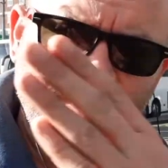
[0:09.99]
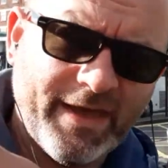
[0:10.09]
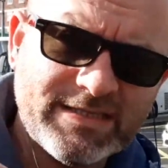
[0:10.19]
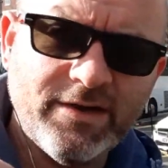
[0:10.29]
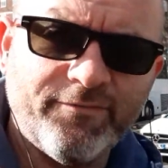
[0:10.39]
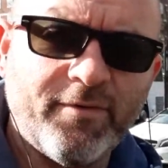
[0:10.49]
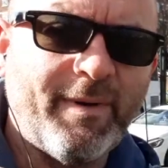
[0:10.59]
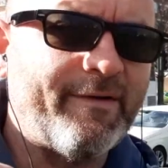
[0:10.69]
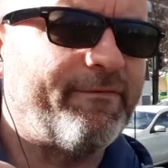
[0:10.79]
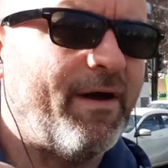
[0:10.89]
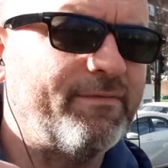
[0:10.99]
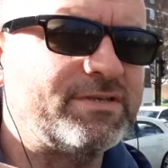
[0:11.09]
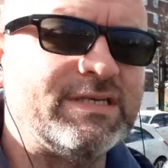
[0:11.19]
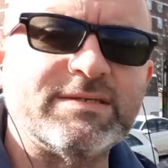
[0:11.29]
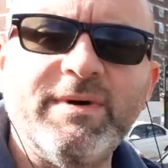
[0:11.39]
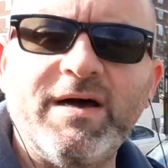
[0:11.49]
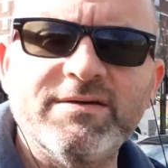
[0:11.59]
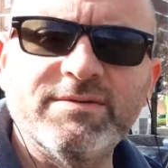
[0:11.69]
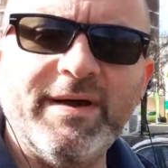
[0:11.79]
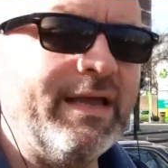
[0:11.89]
That's over about five or six
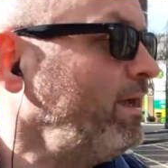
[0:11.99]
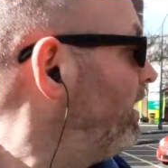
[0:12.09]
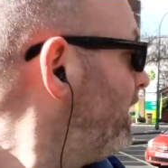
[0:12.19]
miles away.